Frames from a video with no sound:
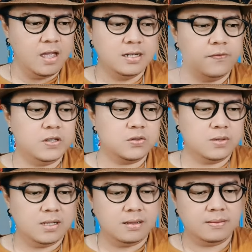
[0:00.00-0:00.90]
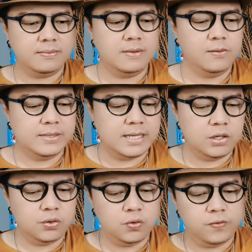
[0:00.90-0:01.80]
the visual, we see
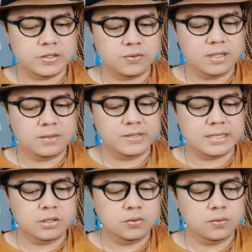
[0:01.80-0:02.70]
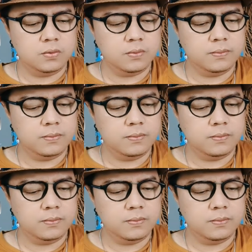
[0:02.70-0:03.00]
you, visual, we see you.